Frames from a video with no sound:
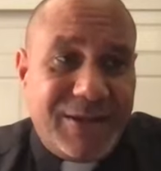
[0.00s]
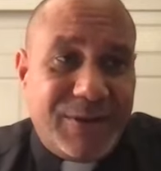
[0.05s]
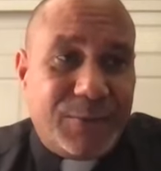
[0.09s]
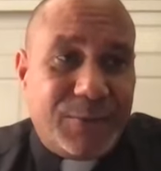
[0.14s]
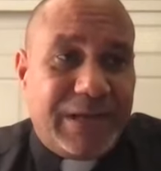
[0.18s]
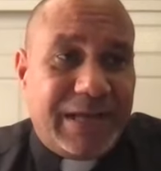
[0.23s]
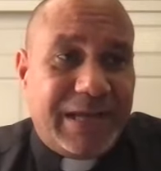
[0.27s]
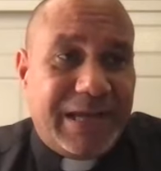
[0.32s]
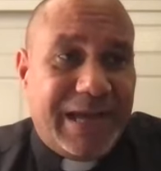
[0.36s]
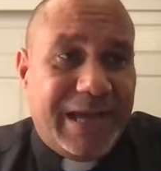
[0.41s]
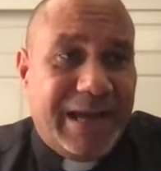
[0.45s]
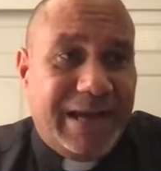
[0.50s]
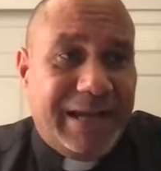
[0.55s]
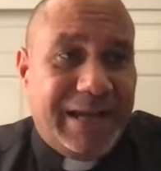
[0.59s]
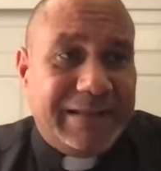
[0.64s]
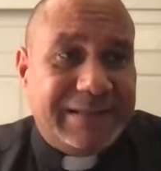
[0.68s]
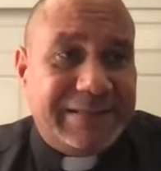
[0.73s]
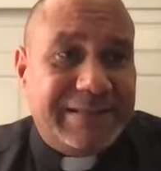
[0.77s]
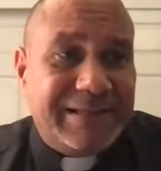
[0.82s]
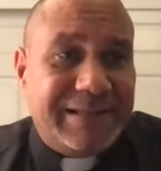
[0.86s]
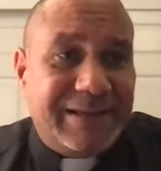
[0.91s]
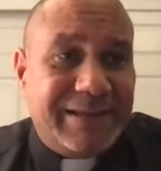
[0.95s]
We
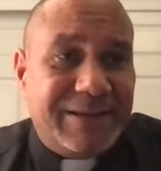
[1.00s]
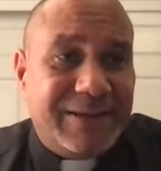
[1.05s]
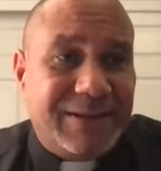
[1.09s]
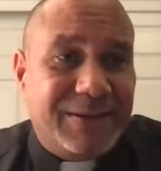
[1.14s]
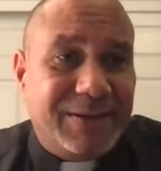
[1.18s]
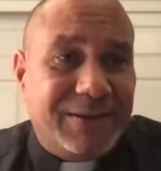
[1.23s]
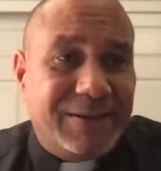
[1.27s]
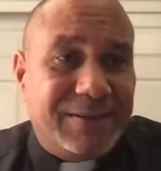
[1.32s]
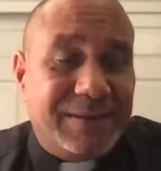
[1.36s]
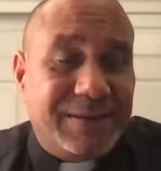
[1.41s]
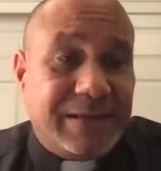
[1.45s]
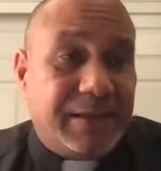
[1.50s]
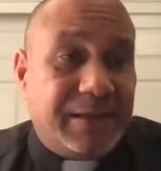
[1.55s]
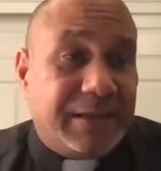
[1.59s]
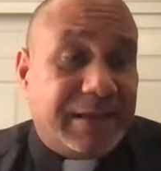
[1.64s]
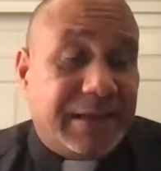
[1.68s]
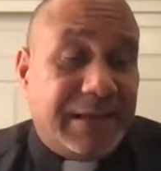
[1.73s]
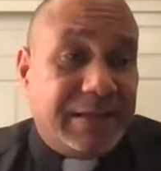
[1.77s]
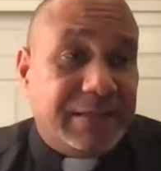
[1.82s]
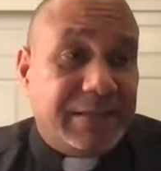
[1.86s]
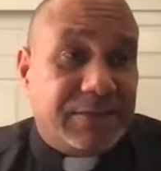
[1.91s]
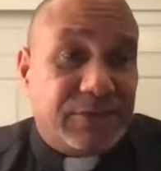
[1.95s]
had,
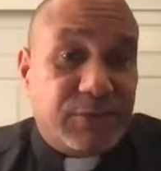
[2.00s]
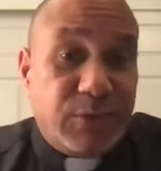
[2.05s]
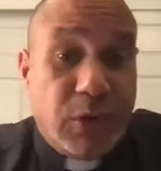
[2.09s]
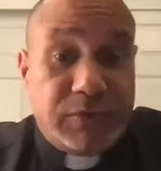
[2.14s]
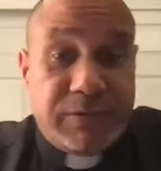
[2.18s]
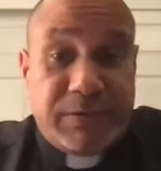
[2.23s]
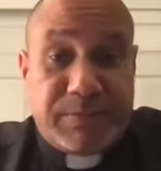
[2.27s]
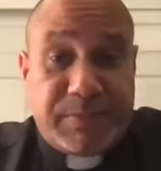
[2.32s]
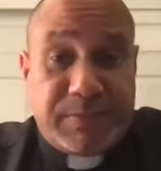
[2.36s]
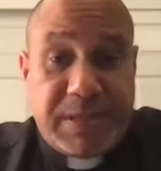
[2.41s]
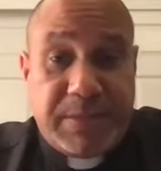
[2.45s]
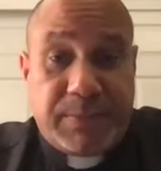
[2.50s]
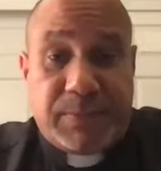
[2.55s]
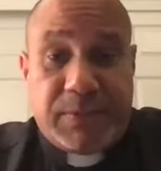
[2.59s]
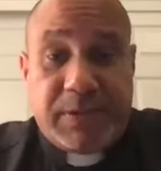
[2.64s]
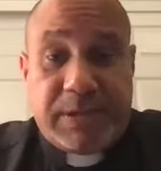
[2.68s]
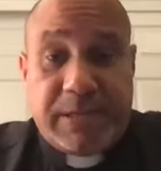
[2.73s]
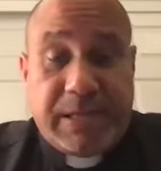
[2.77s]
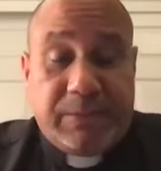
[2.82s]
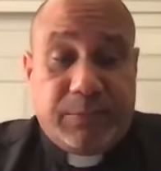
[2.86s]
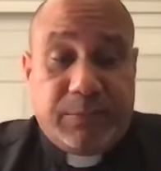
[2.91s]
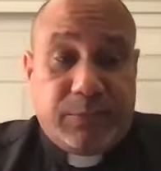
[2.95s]
200
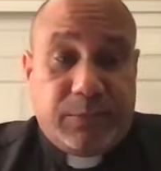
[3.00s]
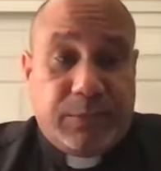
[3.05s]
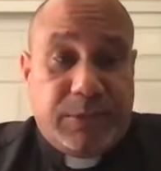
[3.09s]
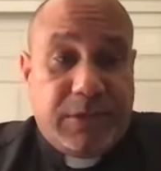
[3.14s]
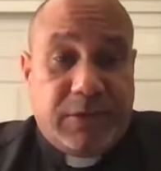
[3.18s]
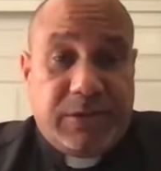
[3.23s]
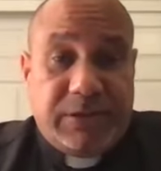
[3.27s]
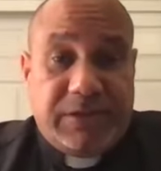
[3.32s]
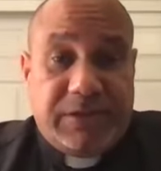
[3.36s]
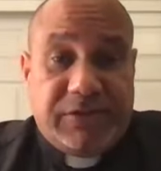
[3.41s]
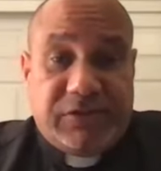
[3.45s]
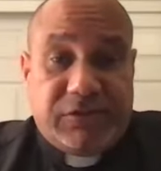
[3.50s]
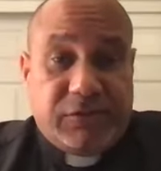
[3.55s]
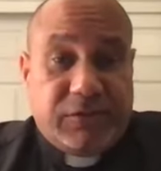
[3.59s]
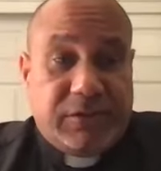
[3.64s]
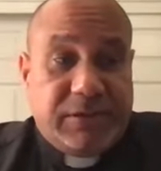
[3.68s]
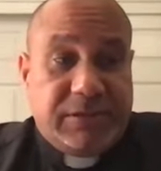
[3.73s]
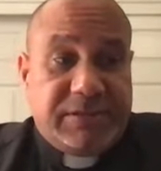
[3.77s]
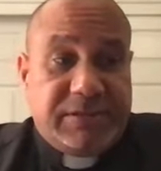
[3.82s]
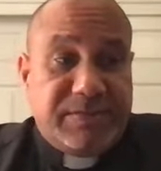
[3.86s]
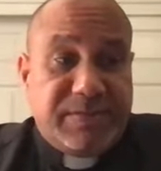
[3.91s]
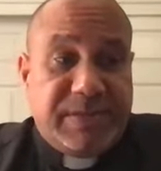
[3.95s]
people. And we only
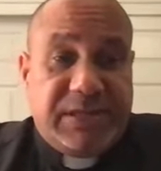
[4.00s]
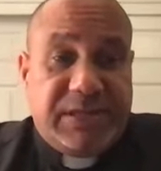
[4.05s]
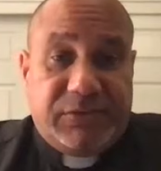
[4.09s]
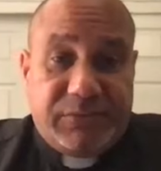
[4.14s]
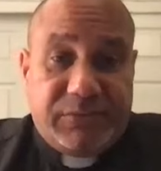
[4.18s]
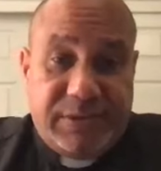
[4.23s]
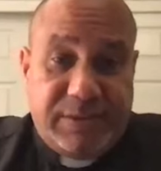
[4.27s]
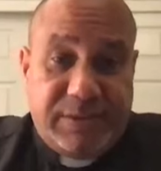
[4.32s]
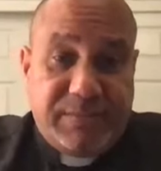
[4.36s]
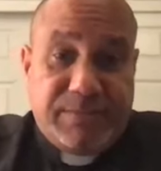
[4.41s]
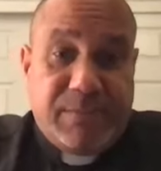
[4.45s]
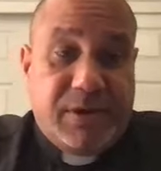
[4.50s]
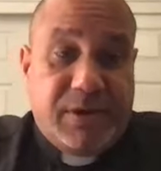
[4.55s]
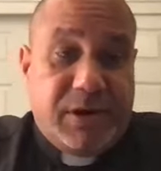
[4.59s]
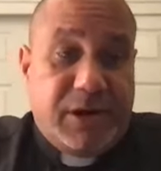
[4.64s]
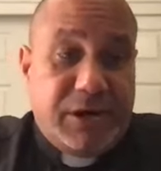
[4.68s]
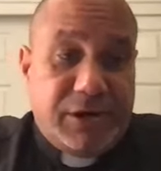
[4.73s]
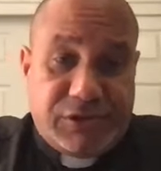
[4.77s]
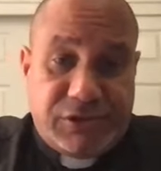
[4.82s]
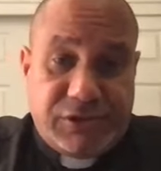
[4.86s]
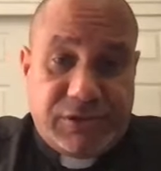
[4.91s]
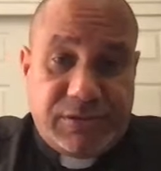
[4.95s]
started the ministry
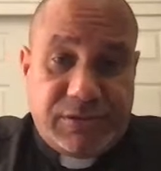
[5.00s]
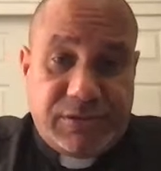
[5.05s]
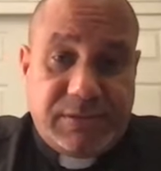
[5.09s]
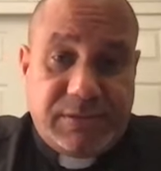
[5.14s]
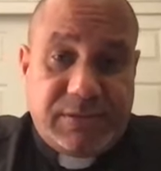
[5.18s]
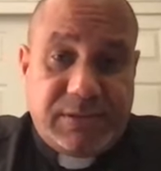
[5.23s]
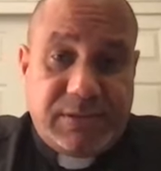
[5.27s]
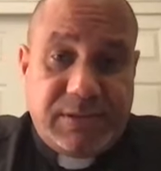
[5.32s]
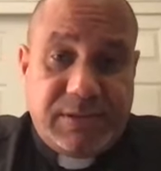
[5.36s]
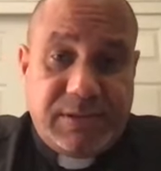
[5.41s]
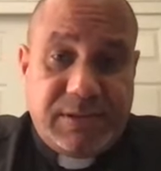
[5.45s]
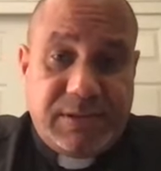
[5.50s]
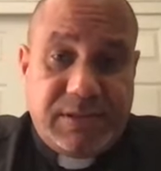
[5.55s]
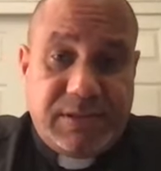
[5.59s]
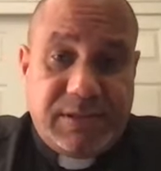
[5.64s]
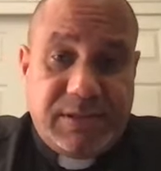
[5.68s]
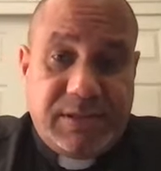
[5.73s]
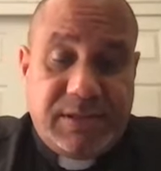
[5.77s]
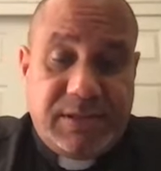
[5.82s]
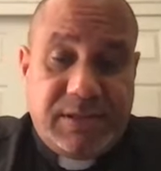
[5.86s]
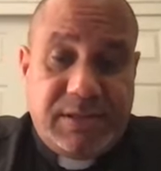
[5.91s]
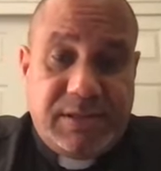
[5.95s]
March.
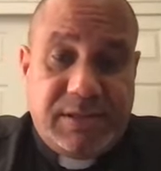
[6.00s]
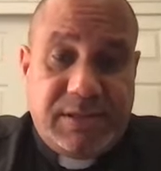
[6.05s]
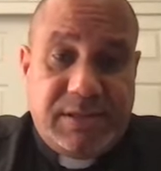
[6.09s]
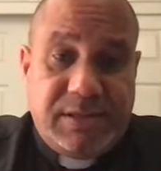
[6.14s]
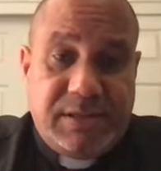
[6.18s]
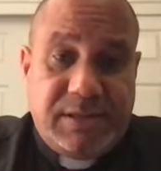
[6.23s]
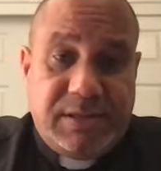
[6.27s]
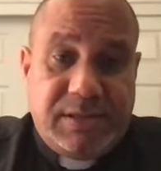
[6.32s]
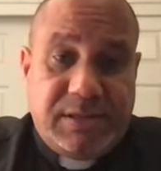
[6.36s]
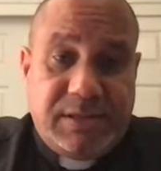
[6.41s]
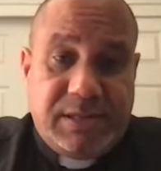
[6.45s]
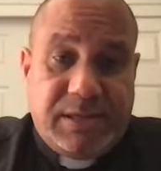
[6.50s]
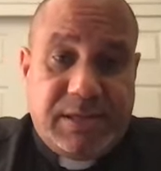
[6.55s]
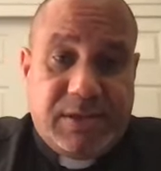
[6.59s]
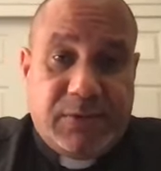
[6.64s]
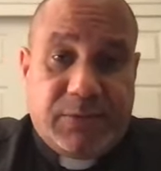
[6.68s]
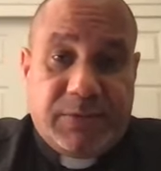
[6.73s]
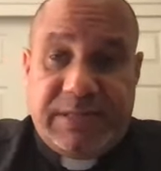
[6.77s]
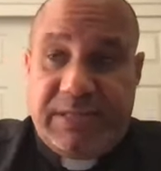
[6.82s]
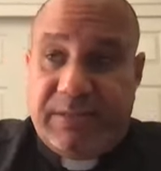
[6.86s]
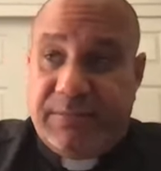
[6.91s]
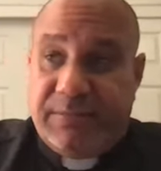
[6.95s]
And
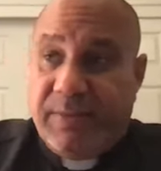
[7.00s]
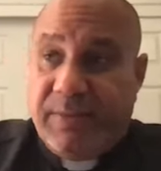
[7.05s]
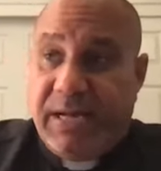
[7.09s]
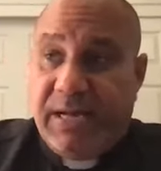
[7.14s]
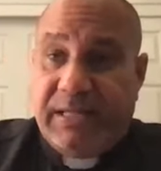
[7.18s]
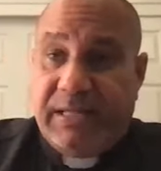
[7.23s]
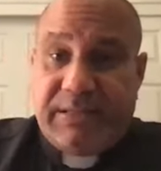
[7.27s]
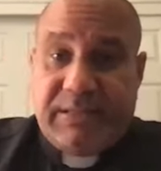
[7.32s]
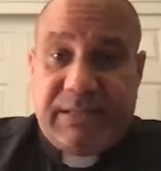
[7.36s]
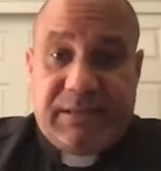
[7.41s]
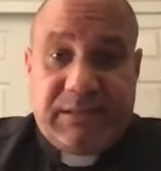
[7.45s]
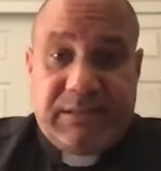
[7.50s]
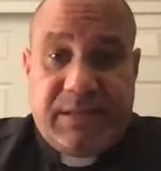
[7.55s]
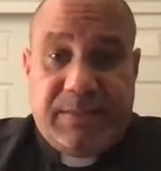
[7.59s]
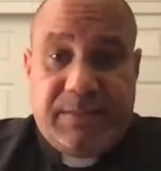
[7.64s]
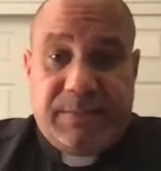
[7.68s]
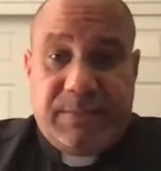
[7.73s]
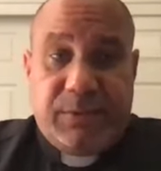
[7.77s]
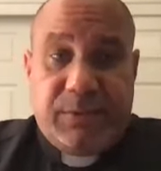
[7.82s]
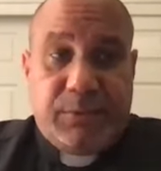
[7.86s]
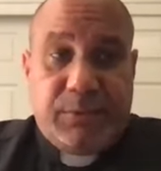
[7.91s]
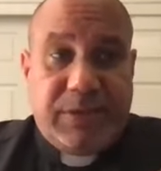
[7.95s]
already by
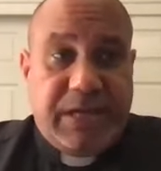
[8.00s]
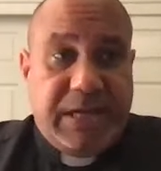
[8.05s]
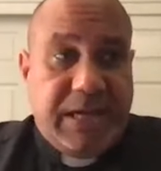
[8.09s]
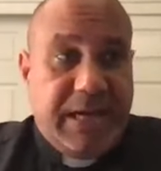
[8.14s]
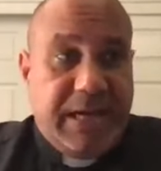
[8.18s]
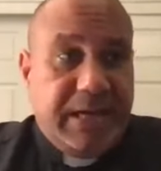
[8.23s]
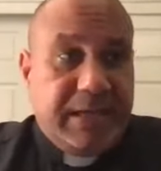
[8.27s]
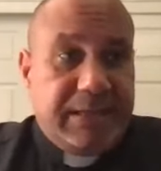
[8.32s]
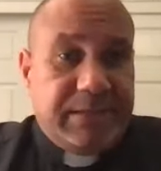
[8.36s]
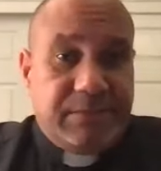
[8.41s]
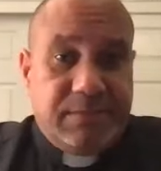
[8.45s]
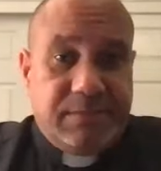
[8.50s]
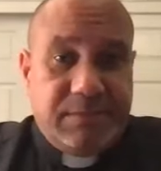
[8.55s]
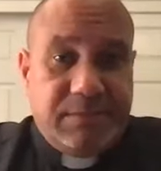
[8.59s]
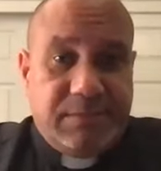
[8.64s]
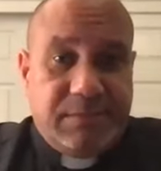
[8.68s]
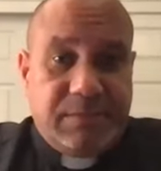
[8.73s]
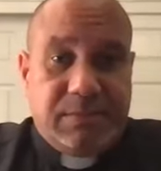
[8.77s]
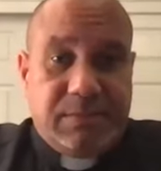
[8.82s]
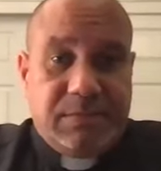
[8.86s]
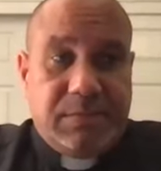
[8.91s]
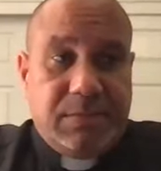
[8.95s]
December, we had
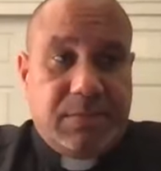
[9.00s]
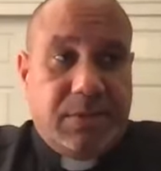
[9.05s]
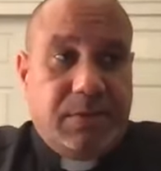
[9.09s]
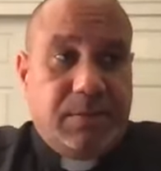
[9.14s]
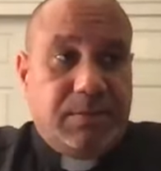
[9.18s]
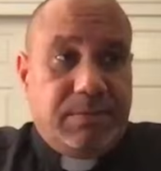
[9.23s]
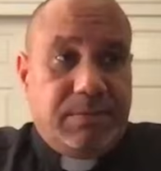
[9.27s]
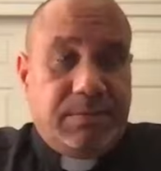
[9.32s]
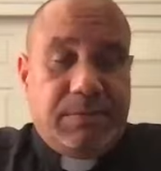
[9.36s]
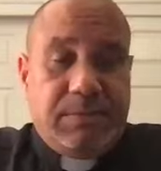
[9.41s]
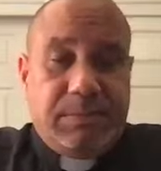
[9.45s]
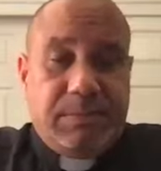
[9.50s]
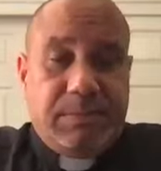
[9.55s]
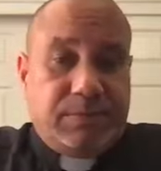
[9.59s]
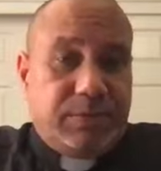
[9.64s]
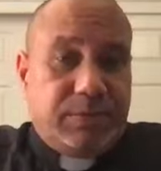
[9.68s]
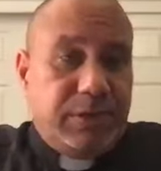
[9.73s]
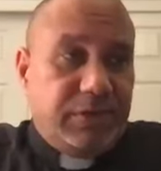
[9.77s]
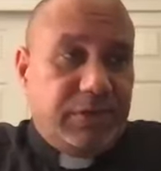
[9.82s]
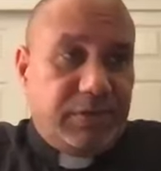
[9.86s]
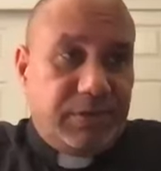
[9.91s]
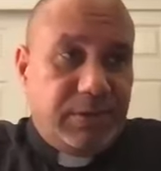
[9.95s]

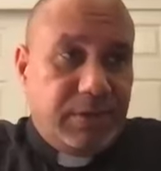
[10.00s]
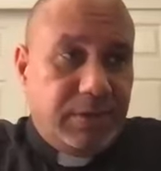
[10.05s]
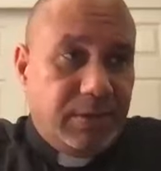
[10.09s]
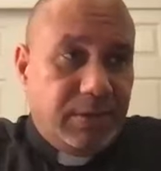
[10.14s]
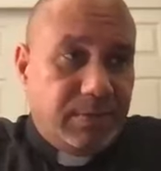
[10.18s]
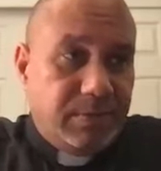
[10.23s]
this